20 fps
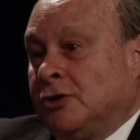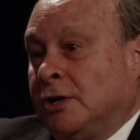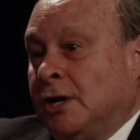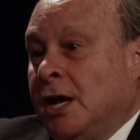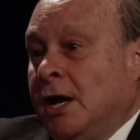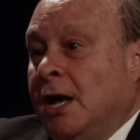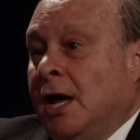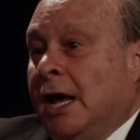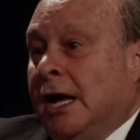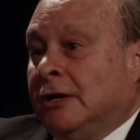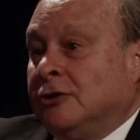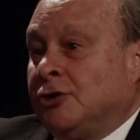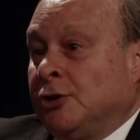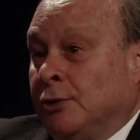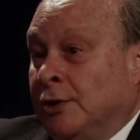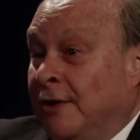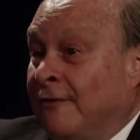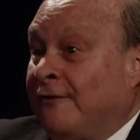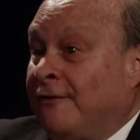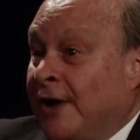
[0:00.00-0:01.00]
Right. And so
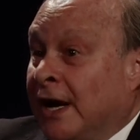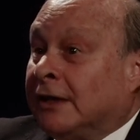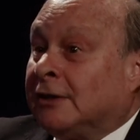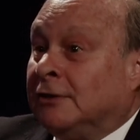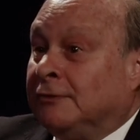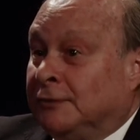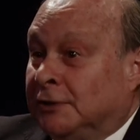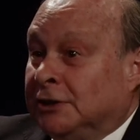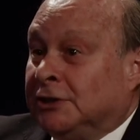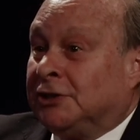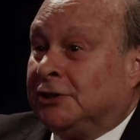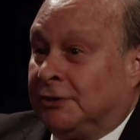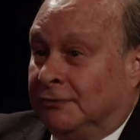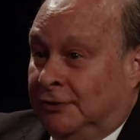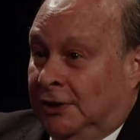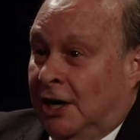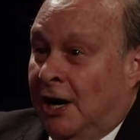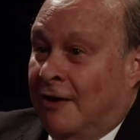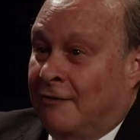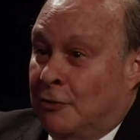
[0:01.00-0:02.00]
the effectiveness of
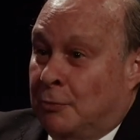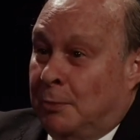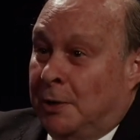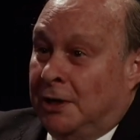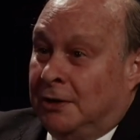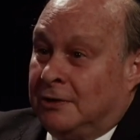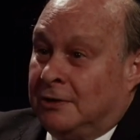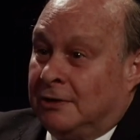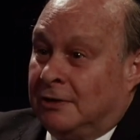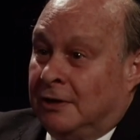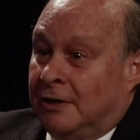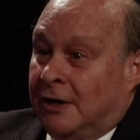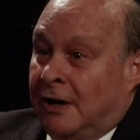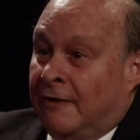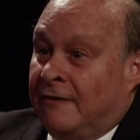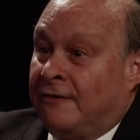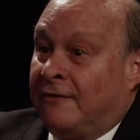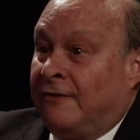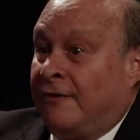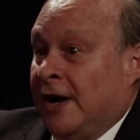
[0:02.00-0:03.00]
government
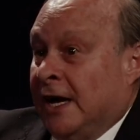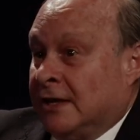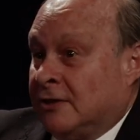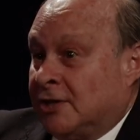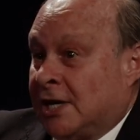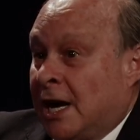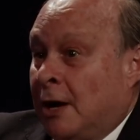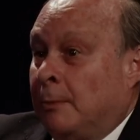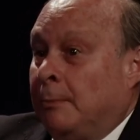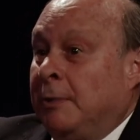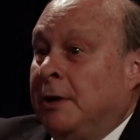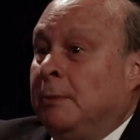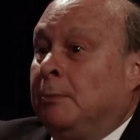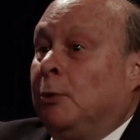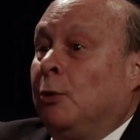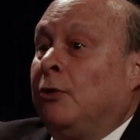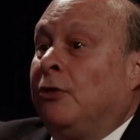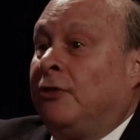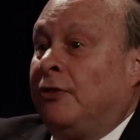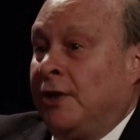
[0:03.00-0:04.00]
affects how people
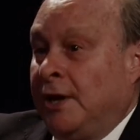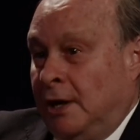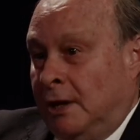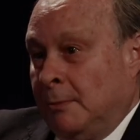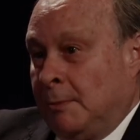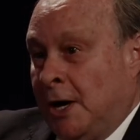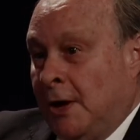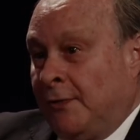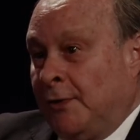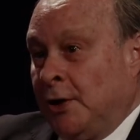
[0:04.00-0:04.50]
think about their